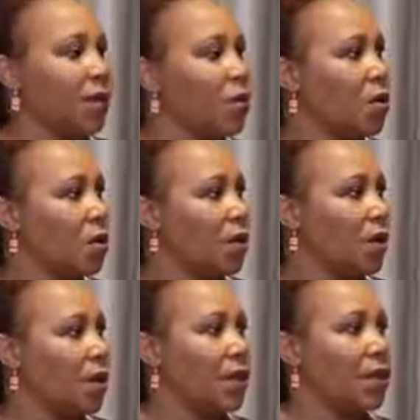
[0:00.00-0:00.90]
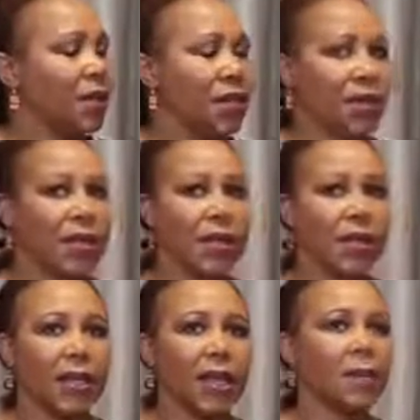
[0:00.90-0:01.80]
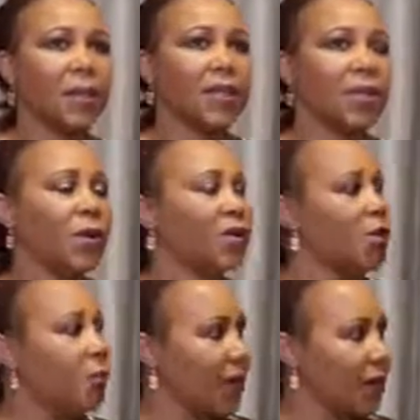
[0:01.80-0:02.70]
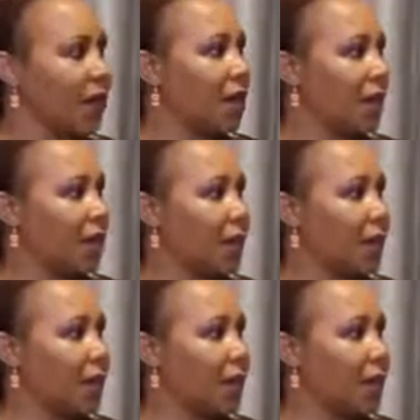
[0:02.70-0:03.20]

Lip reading: wall. The next person wants to buy a car,